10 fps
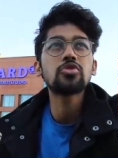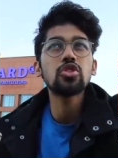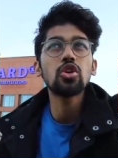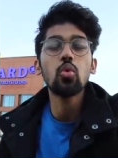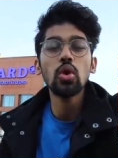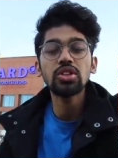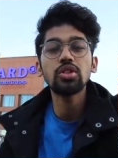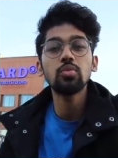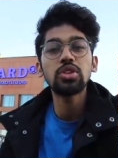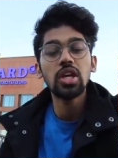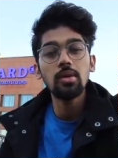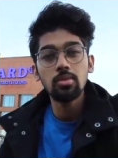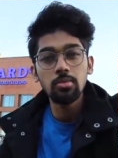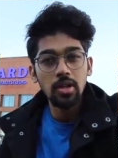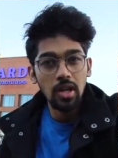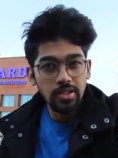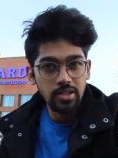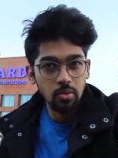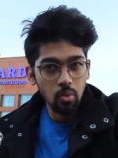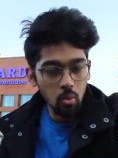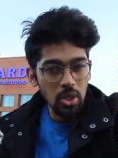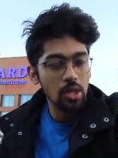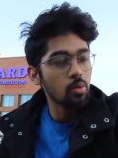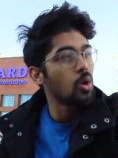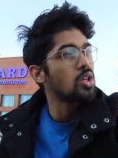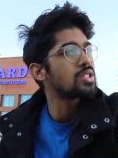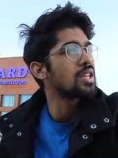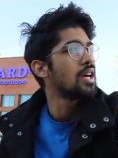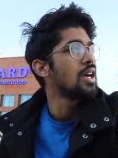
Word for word: So the question which came to me last week was,